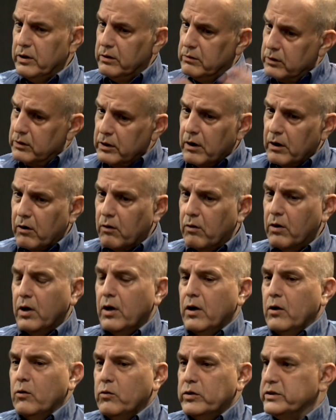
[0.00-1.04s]
you know
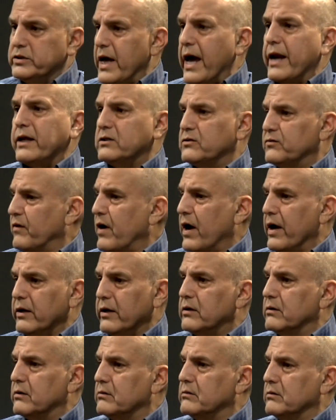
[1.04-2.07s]
was satisfied
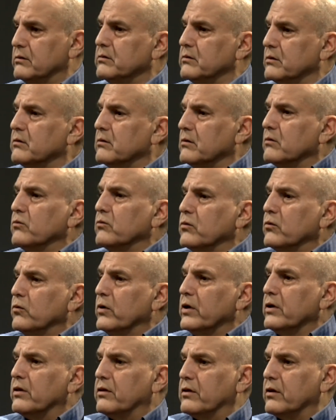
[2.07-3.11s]

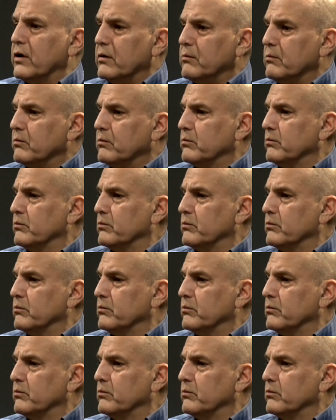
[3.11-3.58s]
with um,